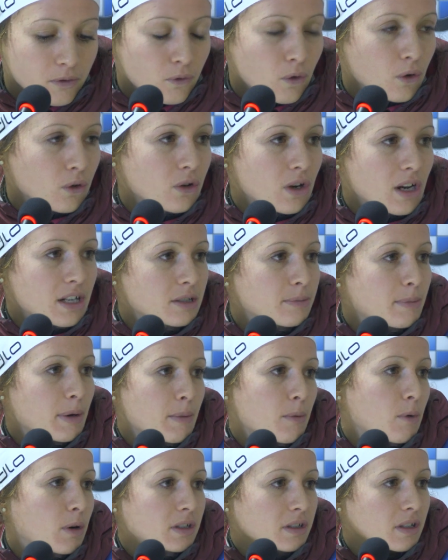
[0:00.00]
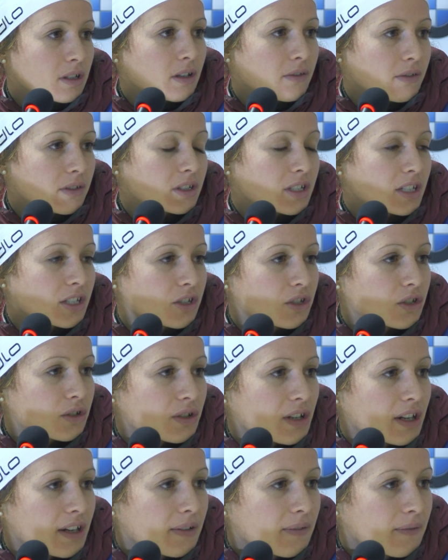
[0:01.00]
was an advantage
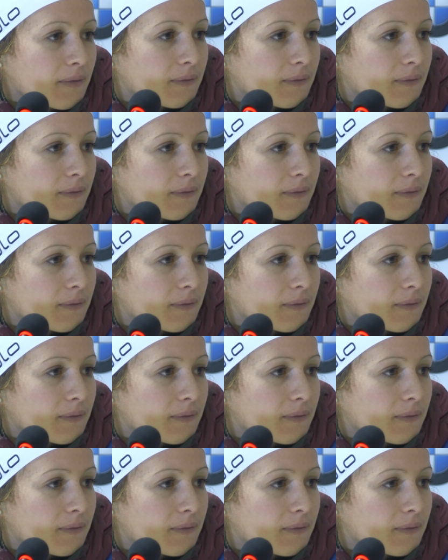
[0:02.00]
today.